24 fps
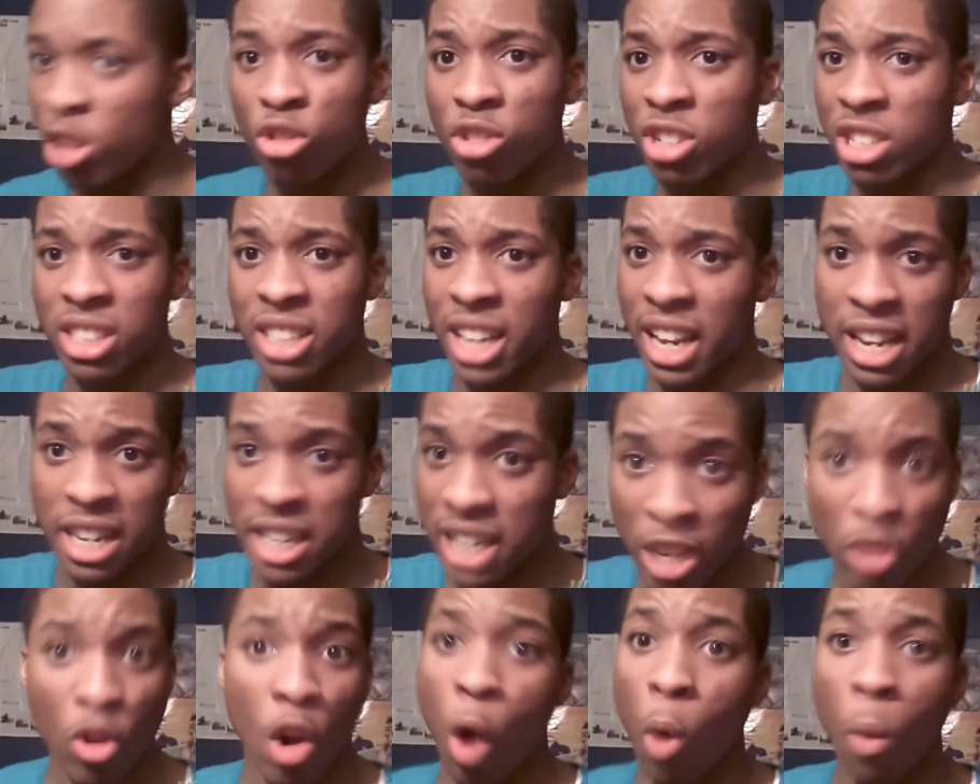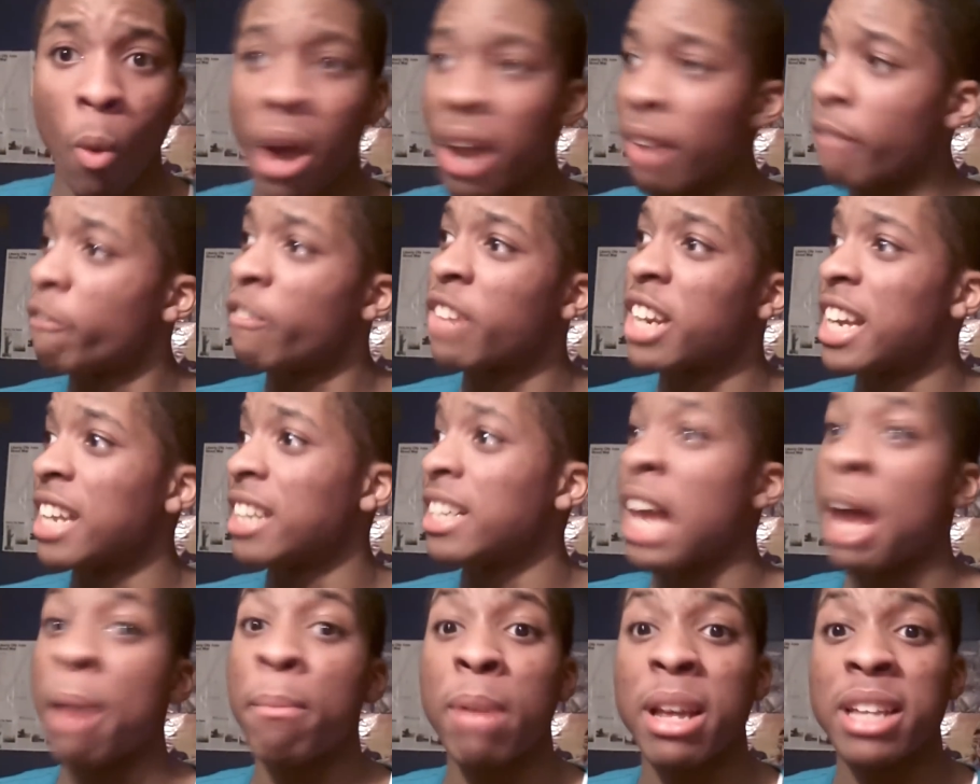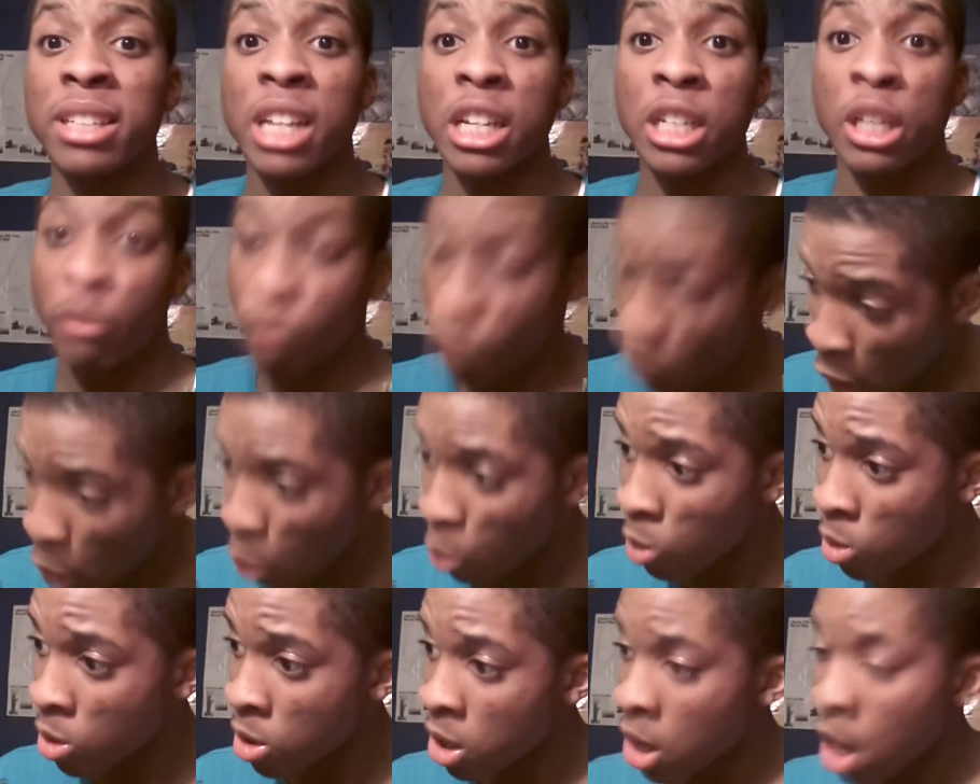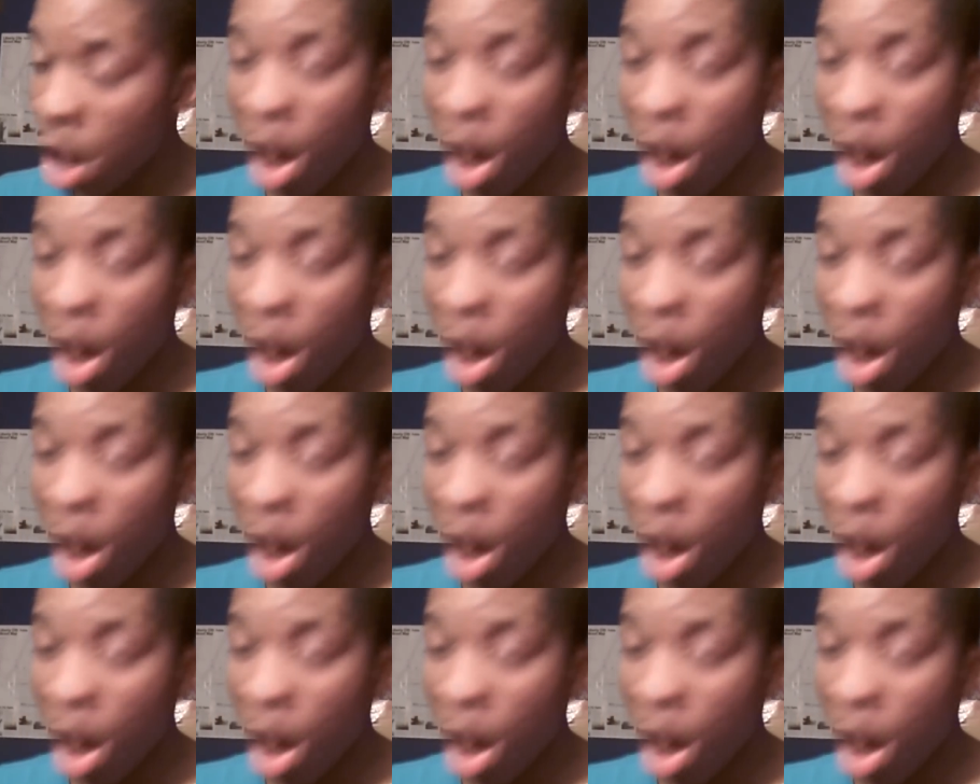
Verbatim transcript: You just saying, you know what, forget that PlayStation 4.